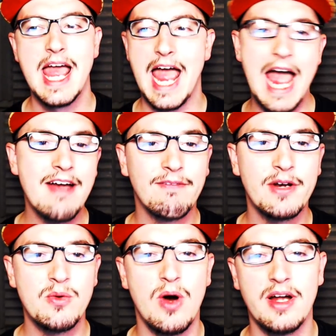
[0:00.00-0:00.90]

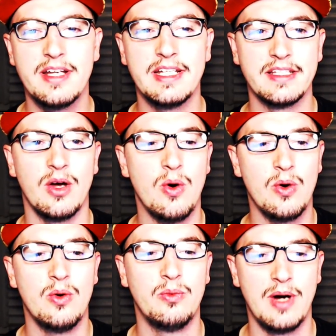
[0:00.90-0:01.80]
everyone in the
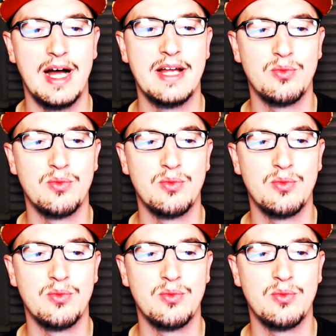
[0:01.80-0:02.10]
whole wide